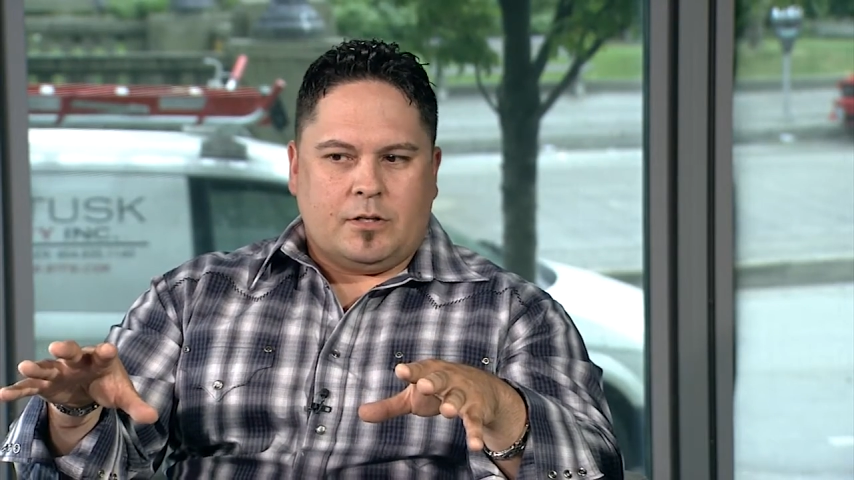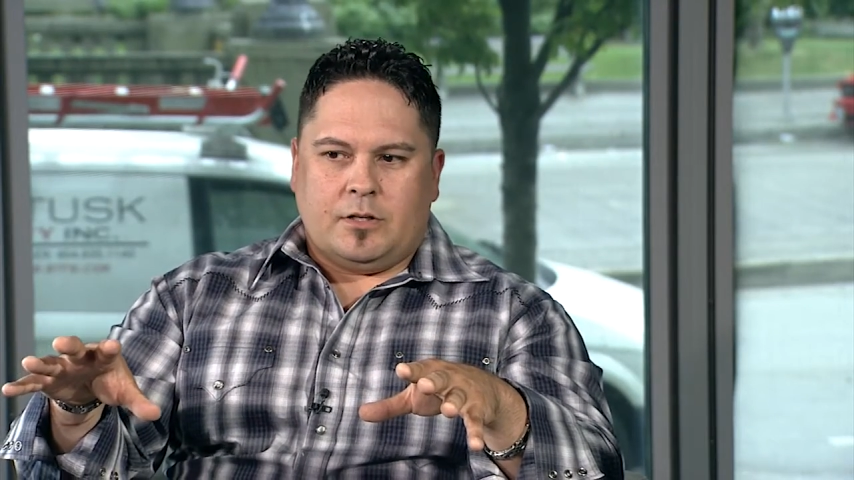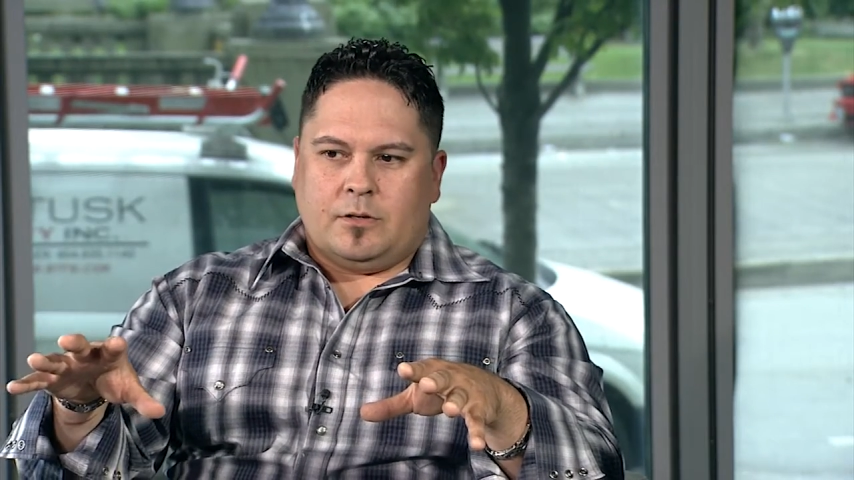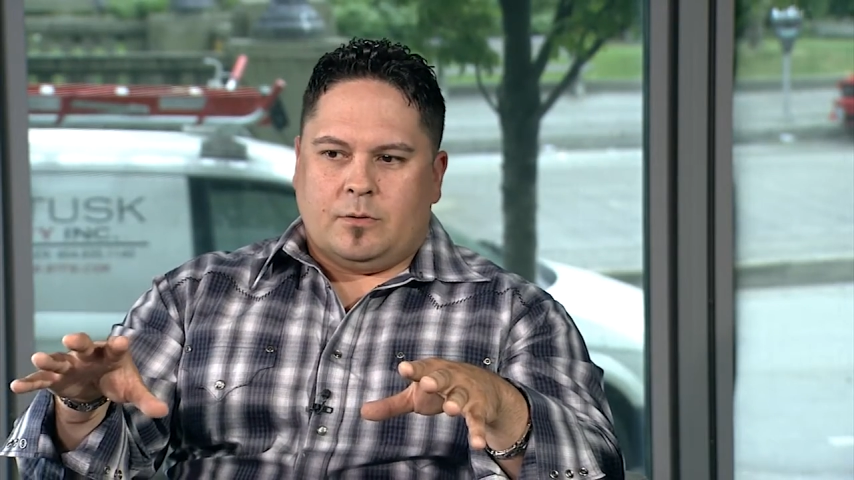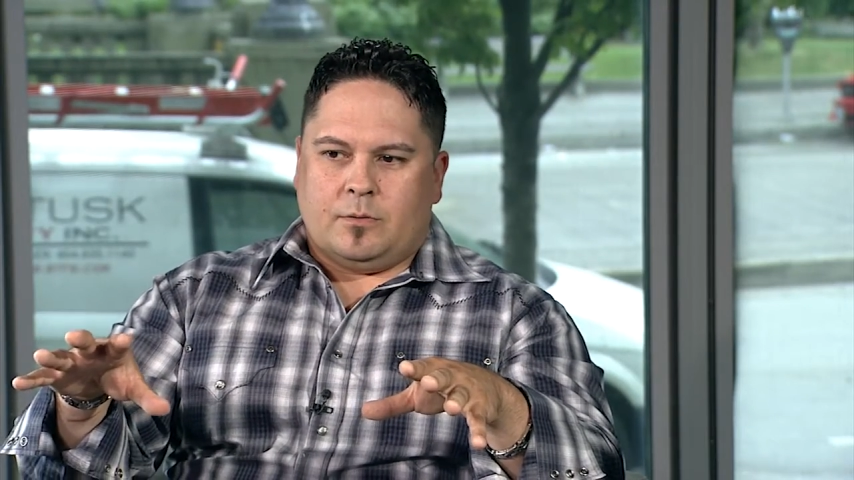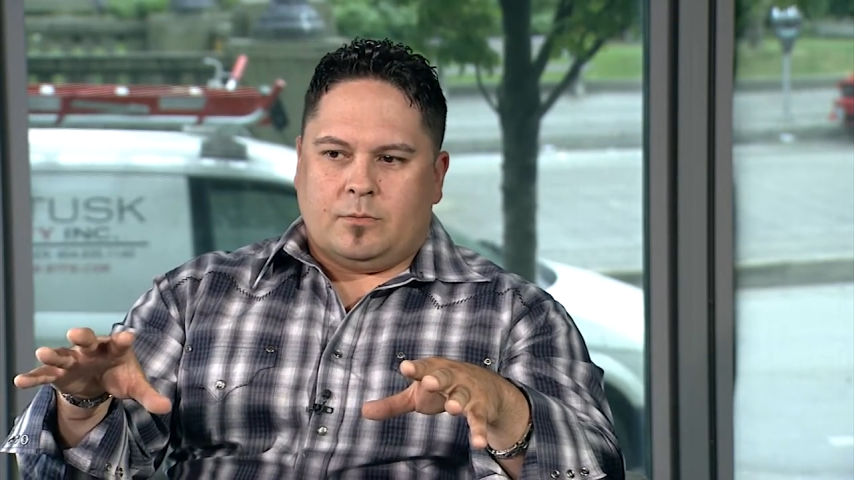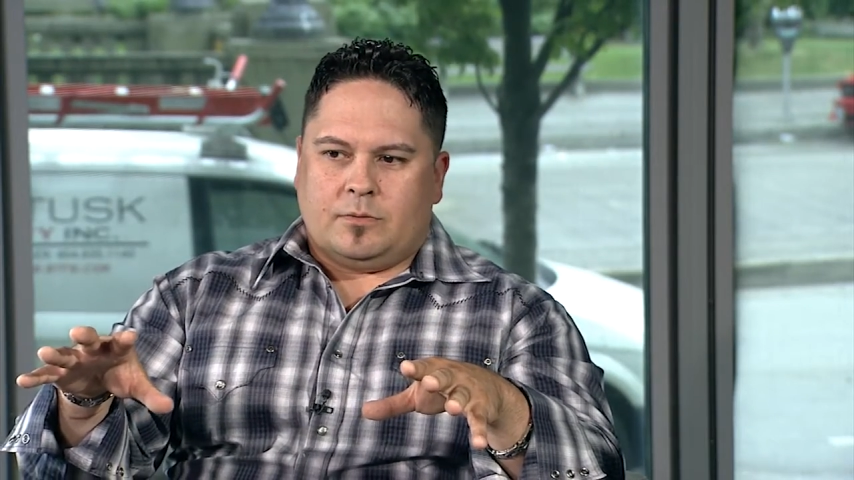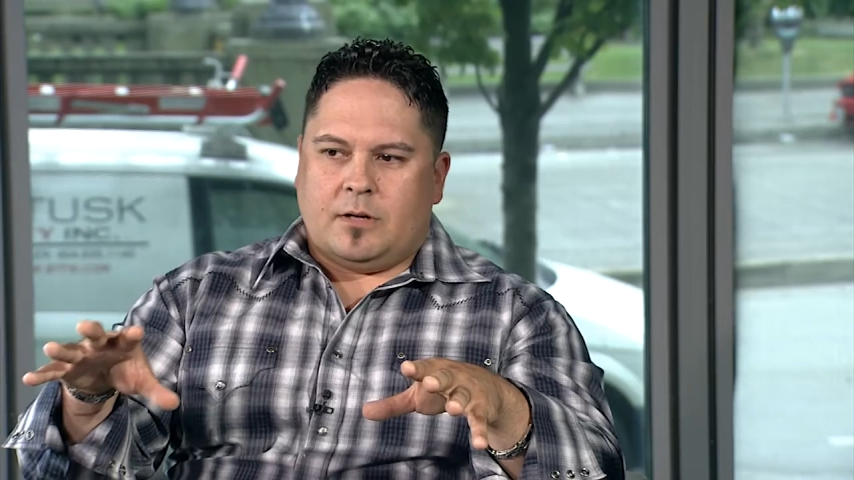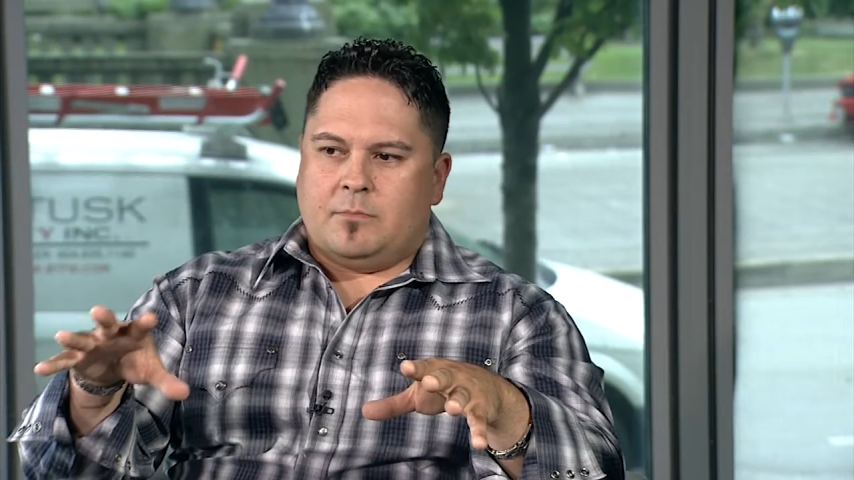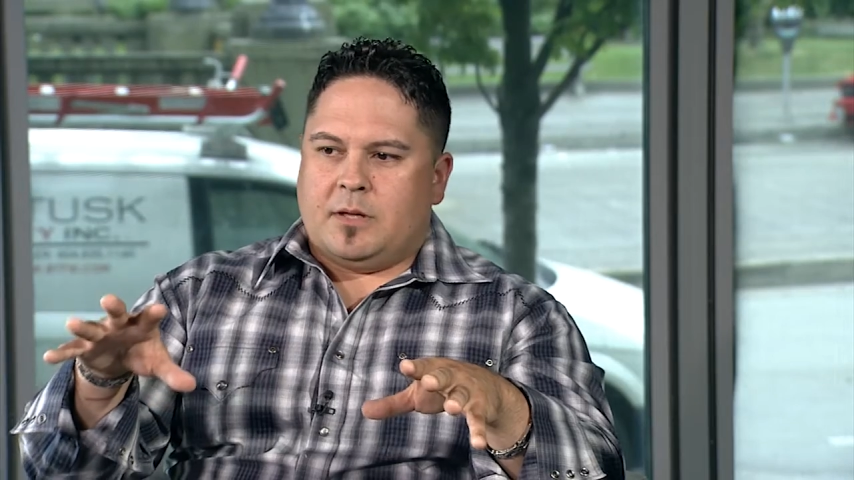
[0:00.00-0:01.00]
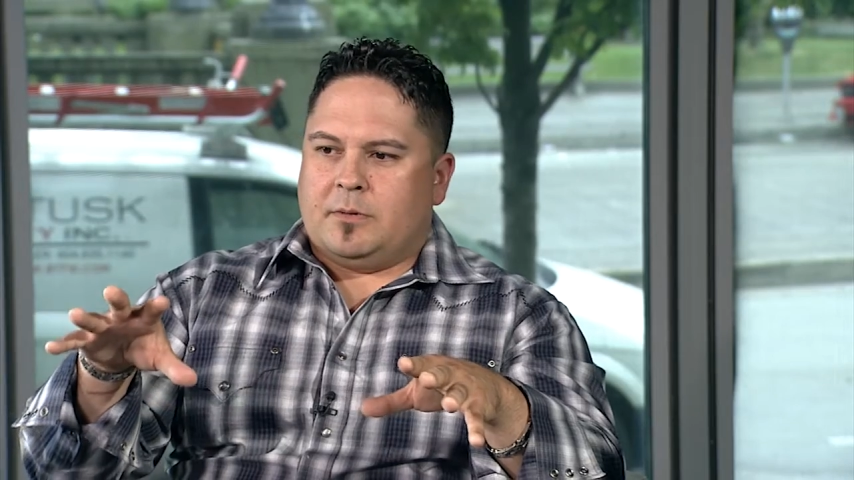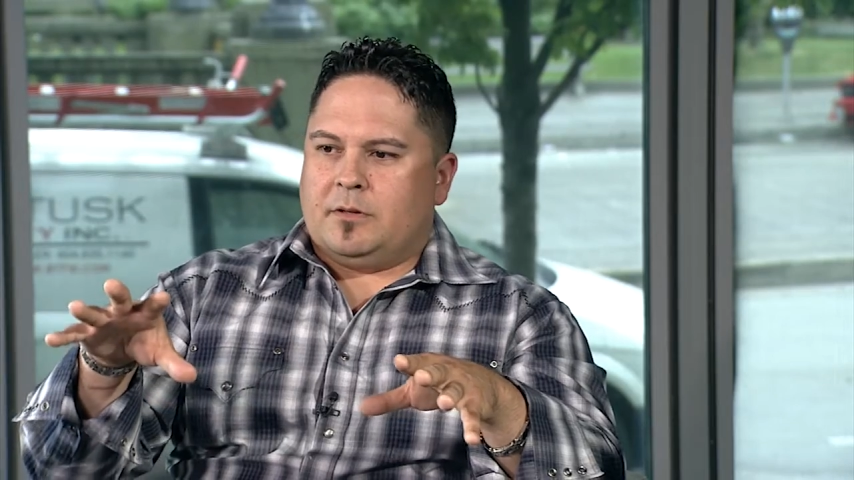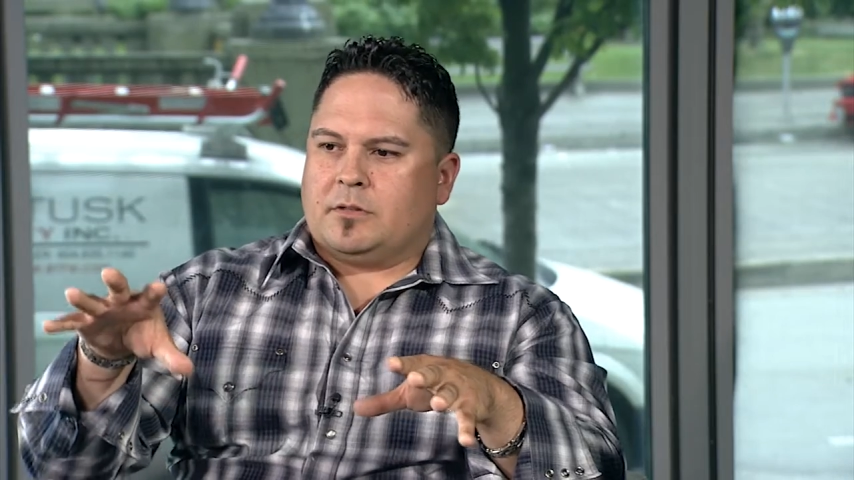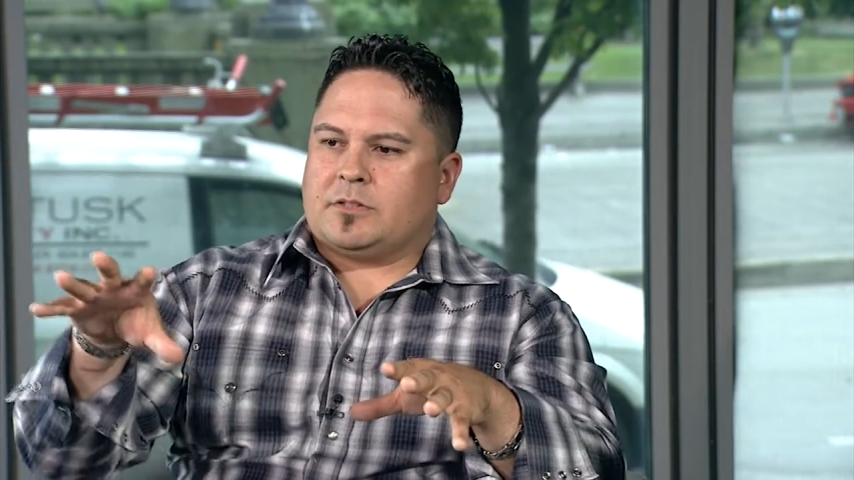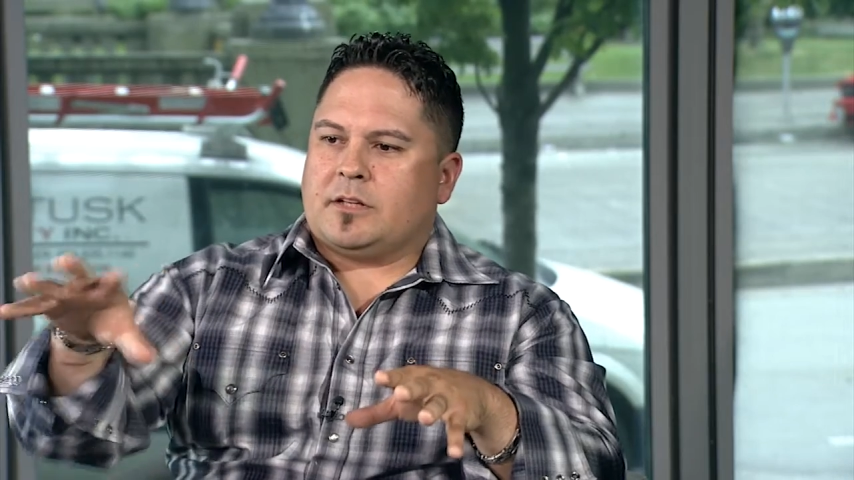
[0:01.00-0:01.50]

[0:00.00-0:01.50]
you know, that maybe looks